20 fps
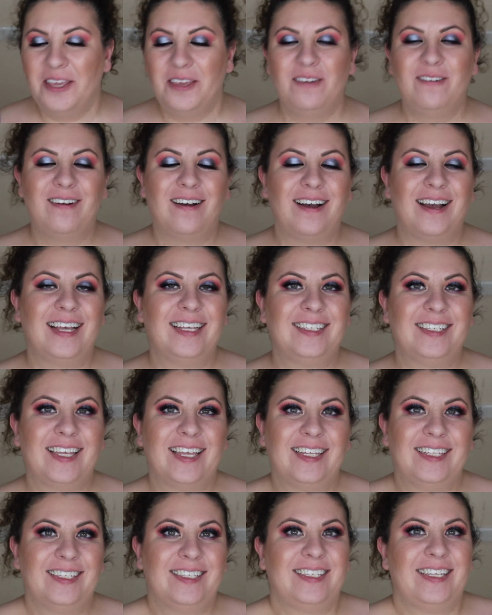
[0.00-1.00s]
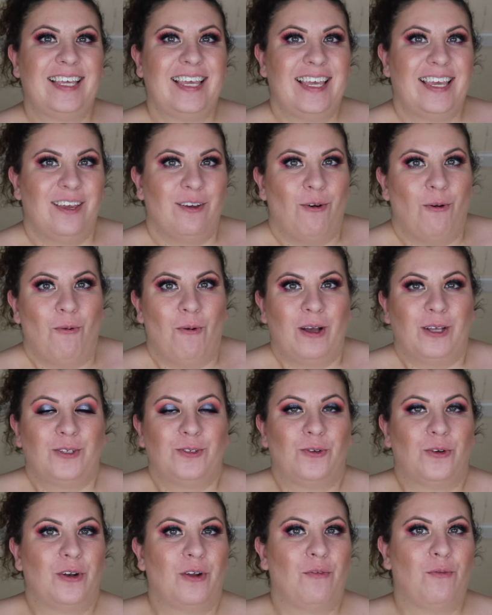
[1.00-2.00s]
You guys can see what
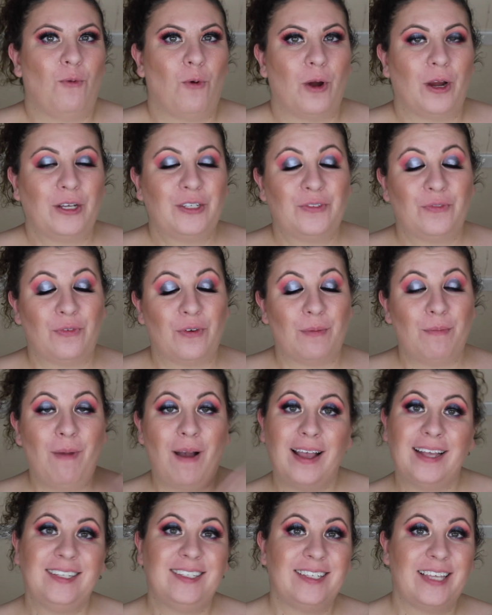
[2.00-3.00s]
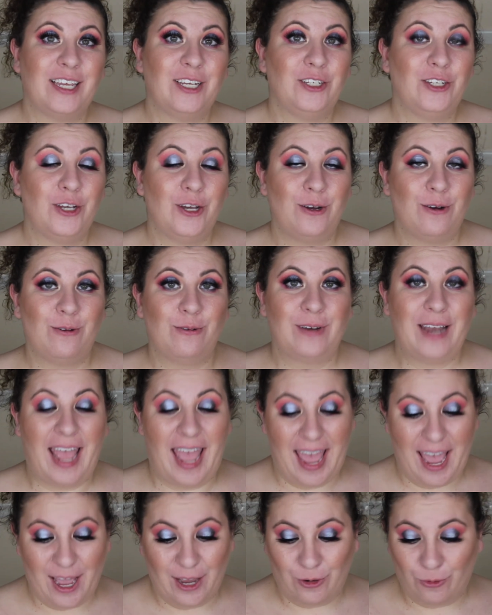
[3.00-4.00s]
sort of works for my skin tone
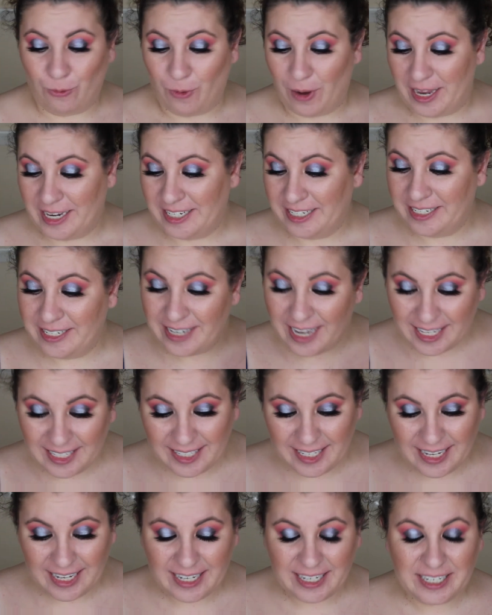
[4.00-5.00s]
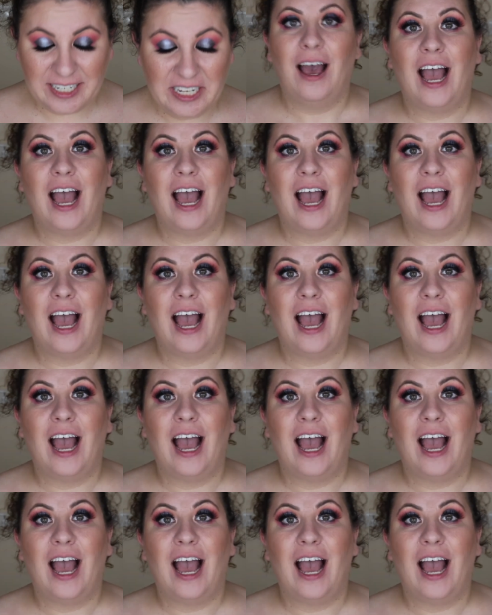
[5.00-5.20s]
and what doesn't.